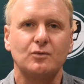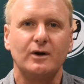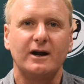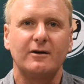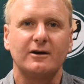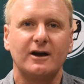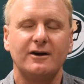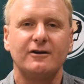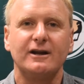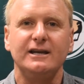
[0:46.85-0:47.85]
where
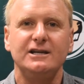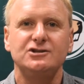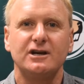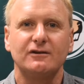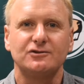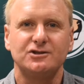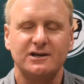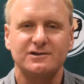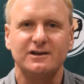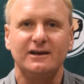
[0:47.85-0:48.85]
Gunner and EJ
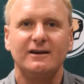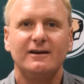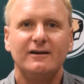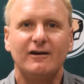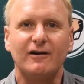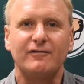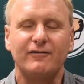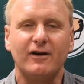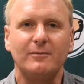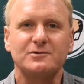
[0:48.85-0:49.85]
Olszewski are from.